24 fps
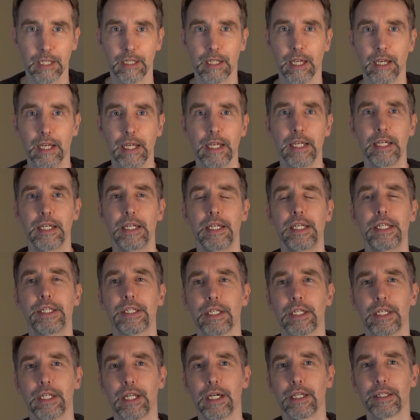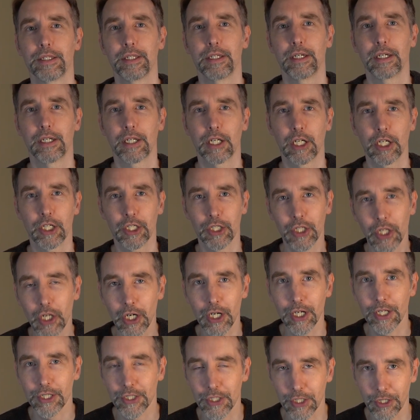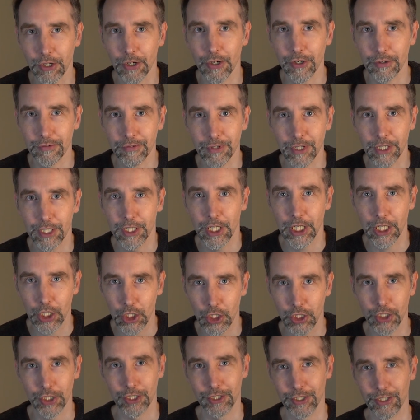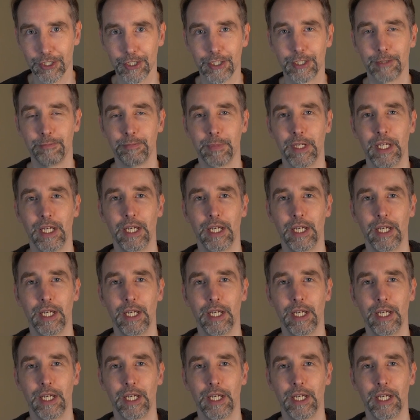there is another class of addictions